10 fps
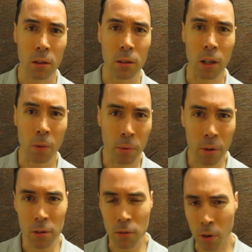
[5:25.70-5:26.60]
the
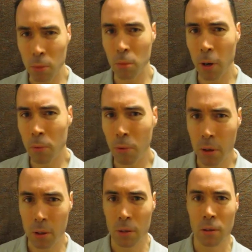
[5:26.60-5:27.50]
airport, Suvarnabhumi
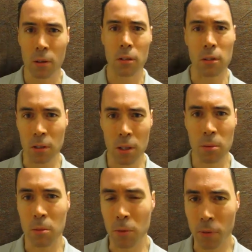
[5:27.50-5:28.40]
Airport, still
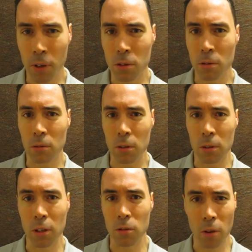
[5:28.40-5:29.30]
seems to be functional and,
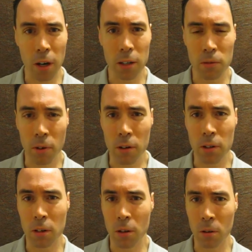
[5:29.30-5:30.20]
and dry as far as
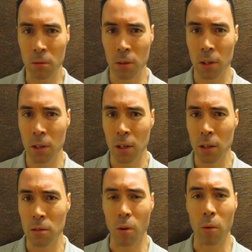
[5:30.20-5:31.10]
I know.
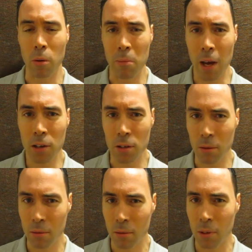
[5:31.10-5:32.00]
So I would
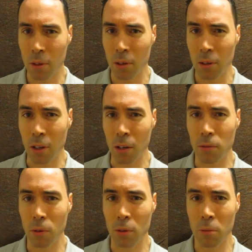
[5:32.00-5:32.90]
imagine that
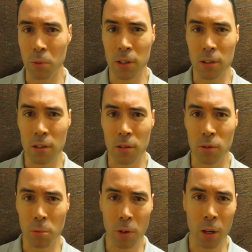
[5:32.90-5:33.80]
if you're in the business of
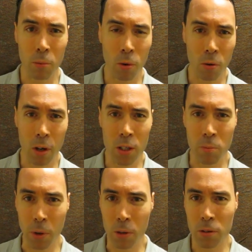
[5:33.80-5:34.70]
supplying motorized
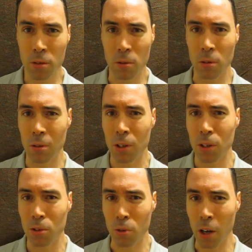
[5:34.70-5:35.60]
boats or
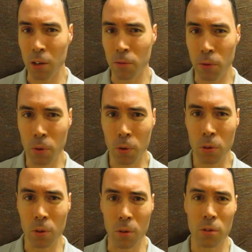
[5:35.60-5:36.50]
dried
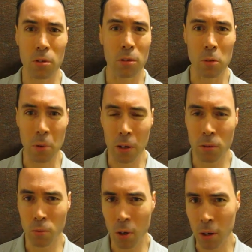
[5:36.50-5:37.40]
food or certainly
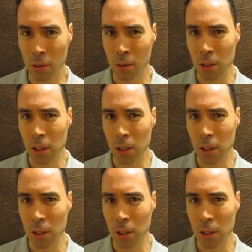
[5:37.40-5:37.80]
bottled water,